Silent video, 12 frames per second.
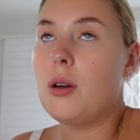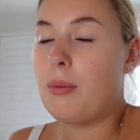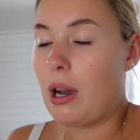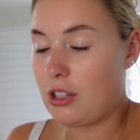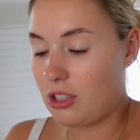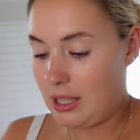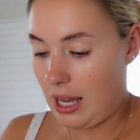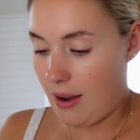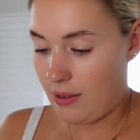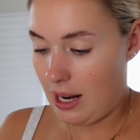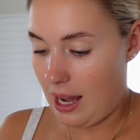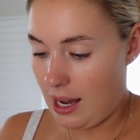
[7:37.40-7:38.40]
but I just
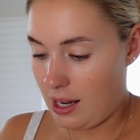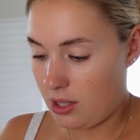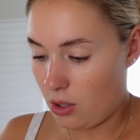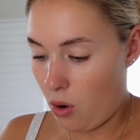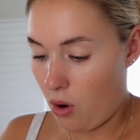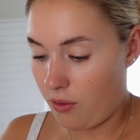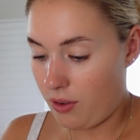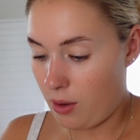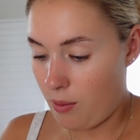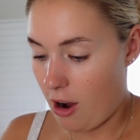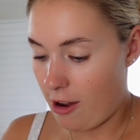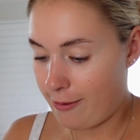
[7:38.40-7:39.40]
haven't had a coffee
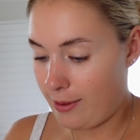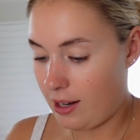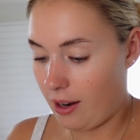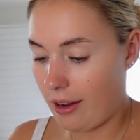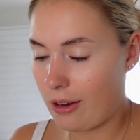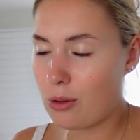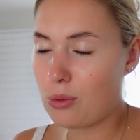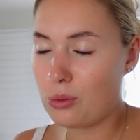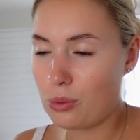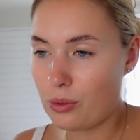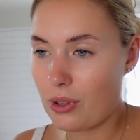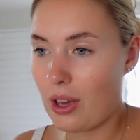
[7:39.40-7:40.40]
where I've been like,
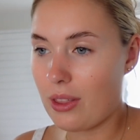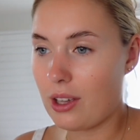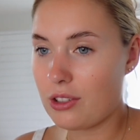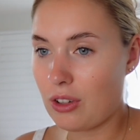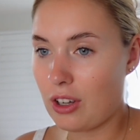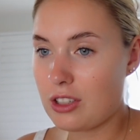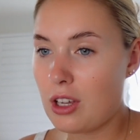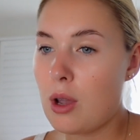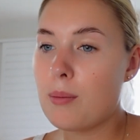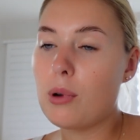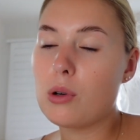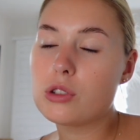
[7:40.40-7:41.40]
oh yeah, that's nice.
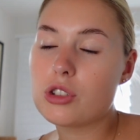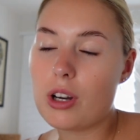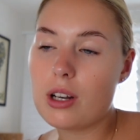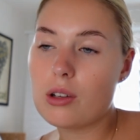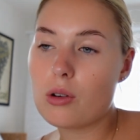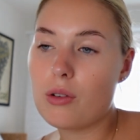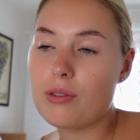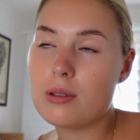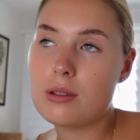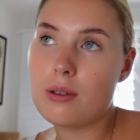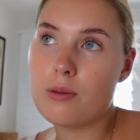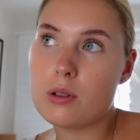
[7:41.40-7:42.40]
But Australian coffee is
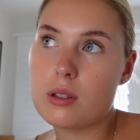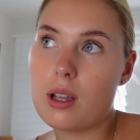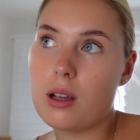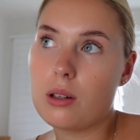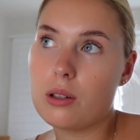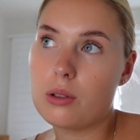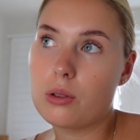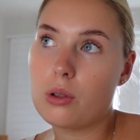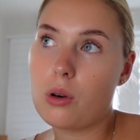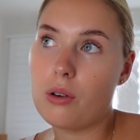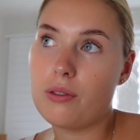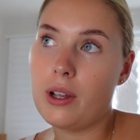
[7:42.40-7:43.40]
different to England
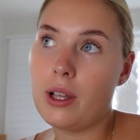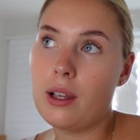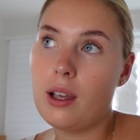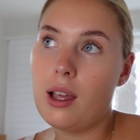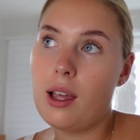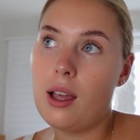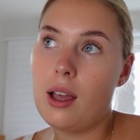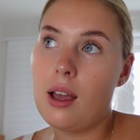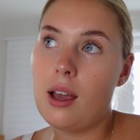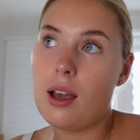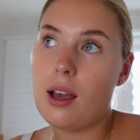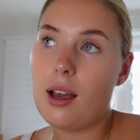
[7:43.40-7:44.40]
coffee.
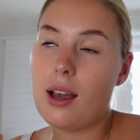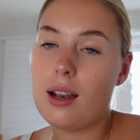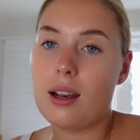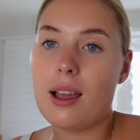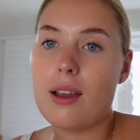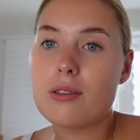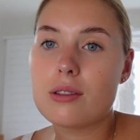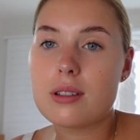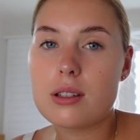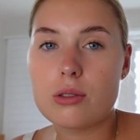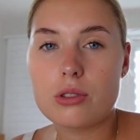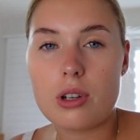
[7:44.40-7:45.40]
And like everyone
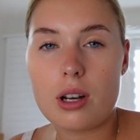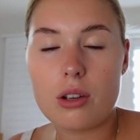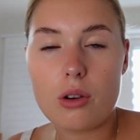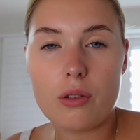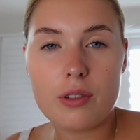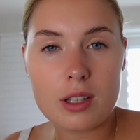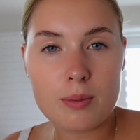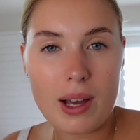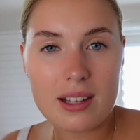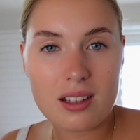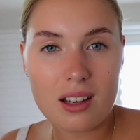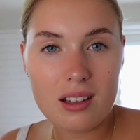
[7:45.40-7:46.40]
says Australian coffee is
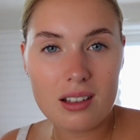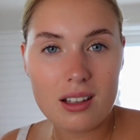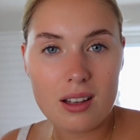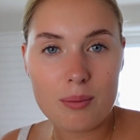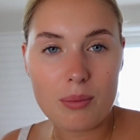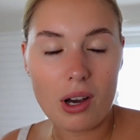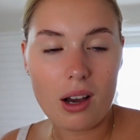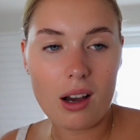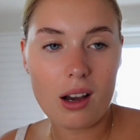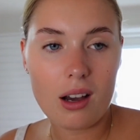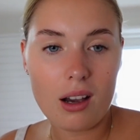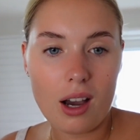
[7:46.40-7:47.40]
better, but
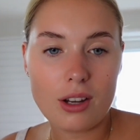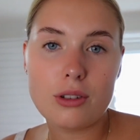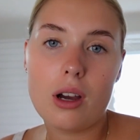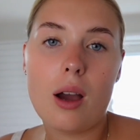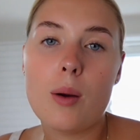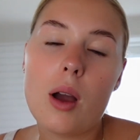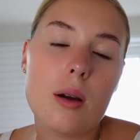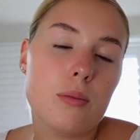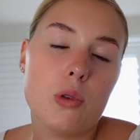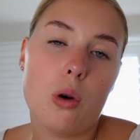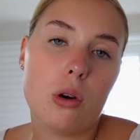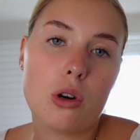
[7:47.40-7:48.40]
I'm
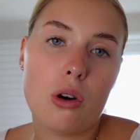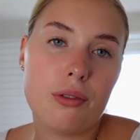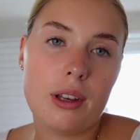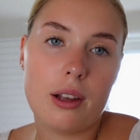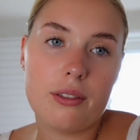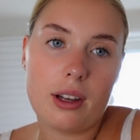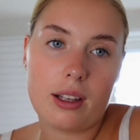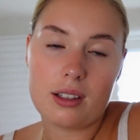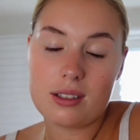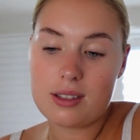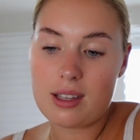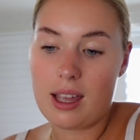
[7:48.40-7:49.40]
not a coffee lover and
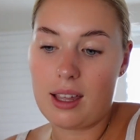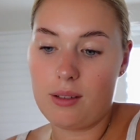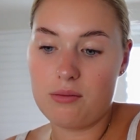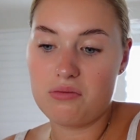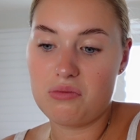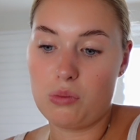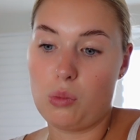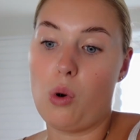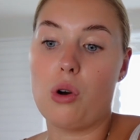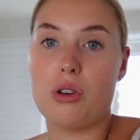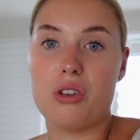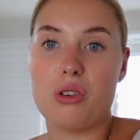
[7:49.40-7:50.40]
can say what
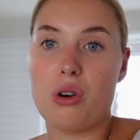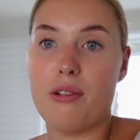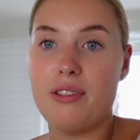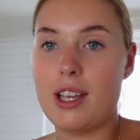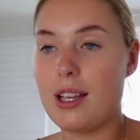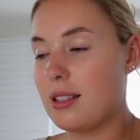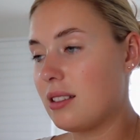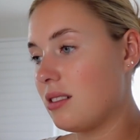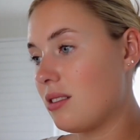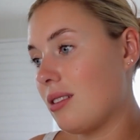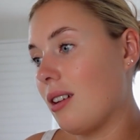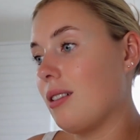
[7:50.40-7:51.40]
a good coffee is.
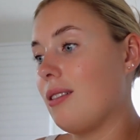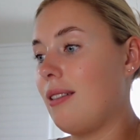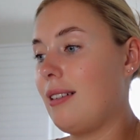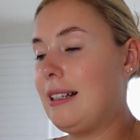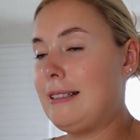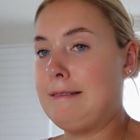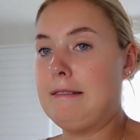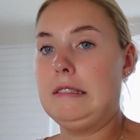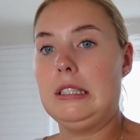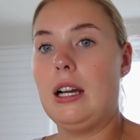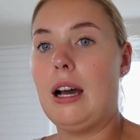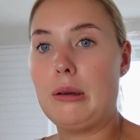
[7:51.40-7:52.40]
So
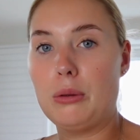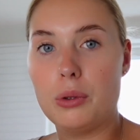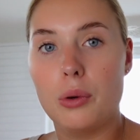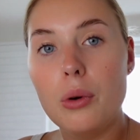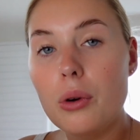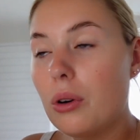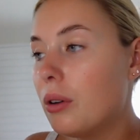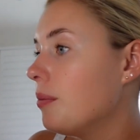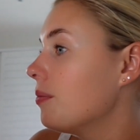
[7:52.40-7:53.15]
I don't know.